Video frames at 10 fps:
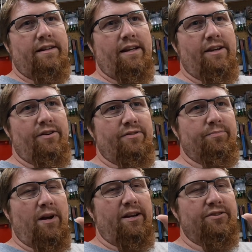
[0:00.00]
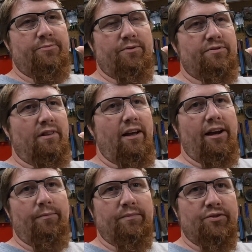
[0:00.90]
And I guess you're supposed to line
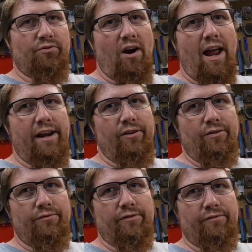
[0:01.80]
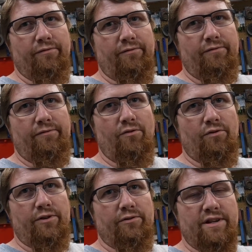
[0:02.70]
up the triangle for 4
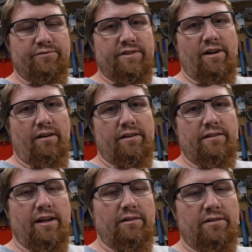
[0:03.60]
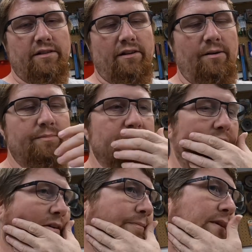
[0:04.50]
degrees retarded. I looked it up,
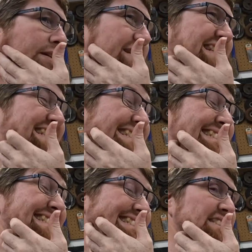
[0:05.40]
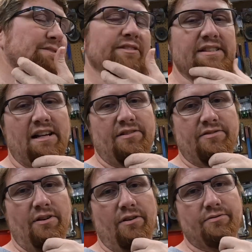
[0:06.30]
so we'll see how this
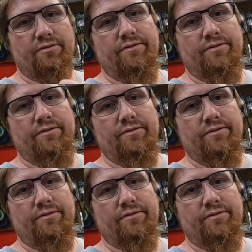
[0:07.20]
goes.